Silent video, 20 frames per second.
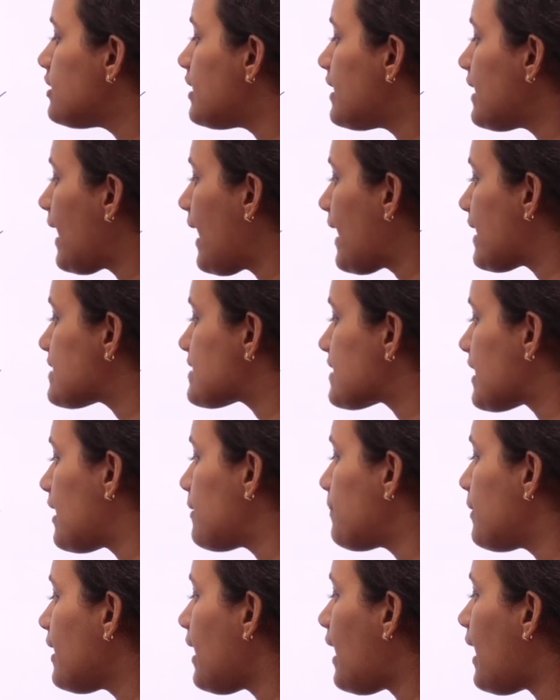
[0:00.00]
then x
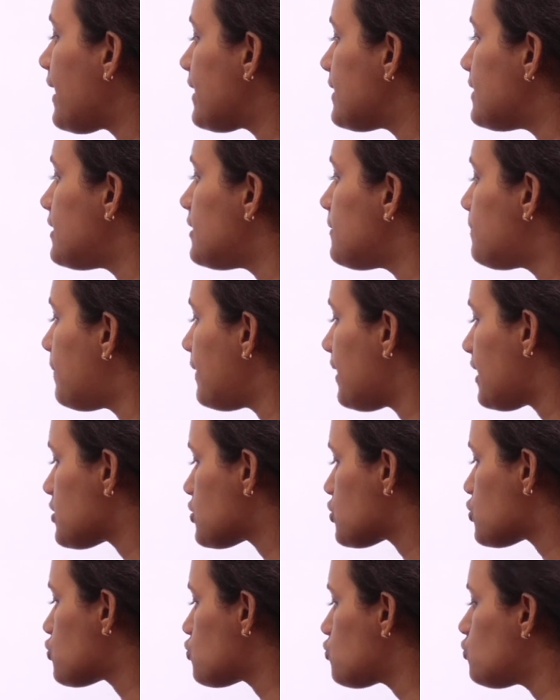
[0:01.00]
can be either
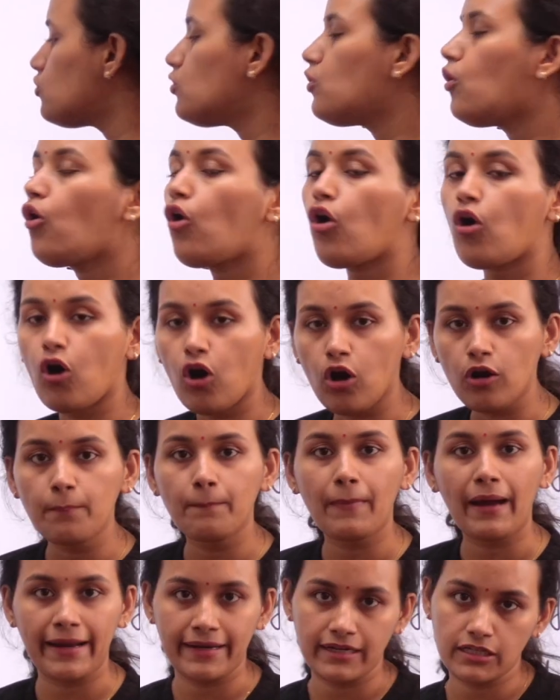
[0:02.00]
plus 2 or
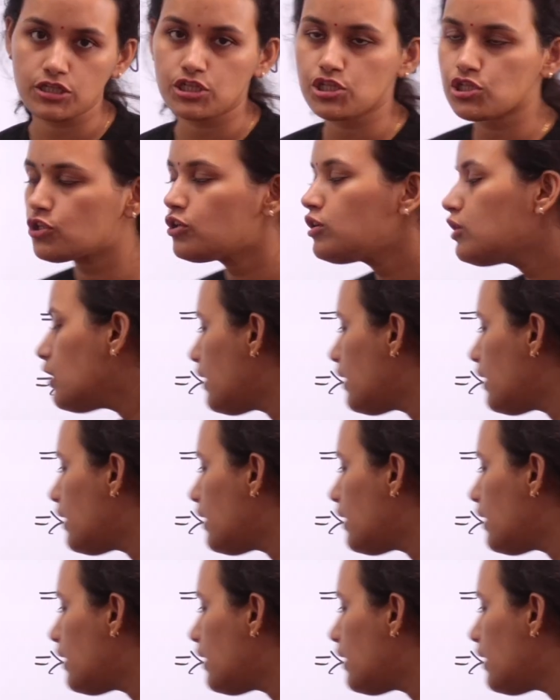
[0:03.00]
minus 2.